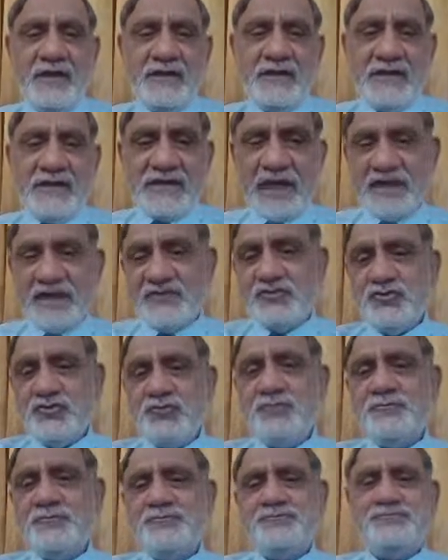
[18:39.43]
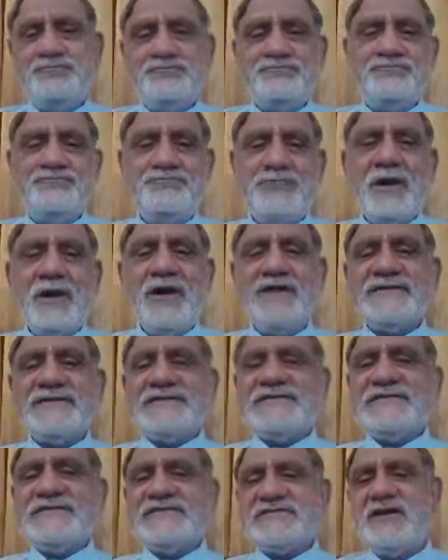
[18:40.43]
can you pass
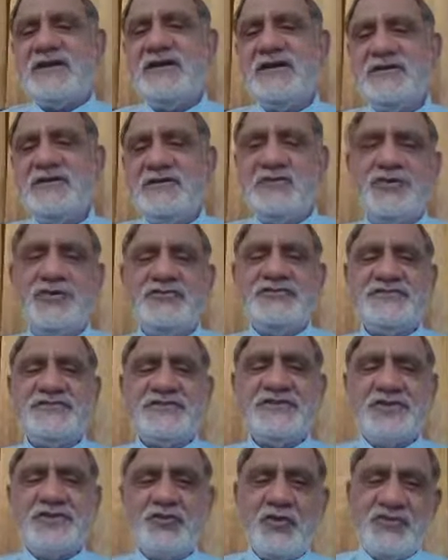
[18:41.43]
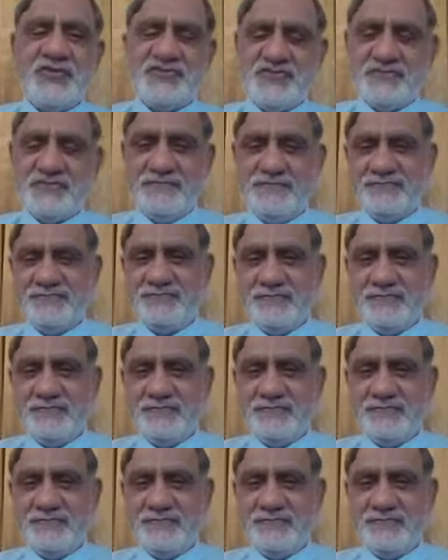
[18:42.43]
the sort. Now, this is a question.